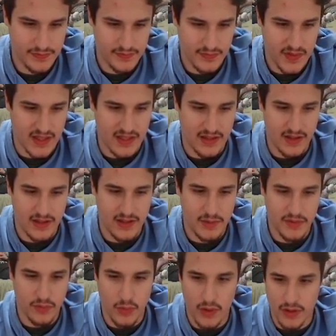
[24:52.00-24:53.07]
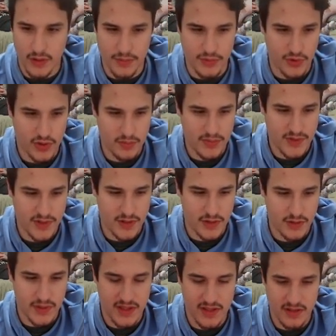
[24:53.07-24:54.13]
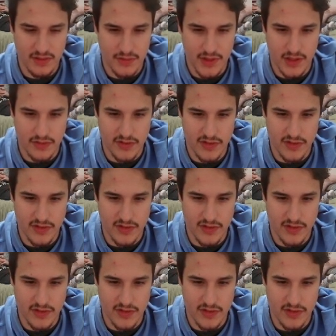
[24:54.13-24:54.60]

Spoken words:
And luckily we have Water Absorb, so we can recover some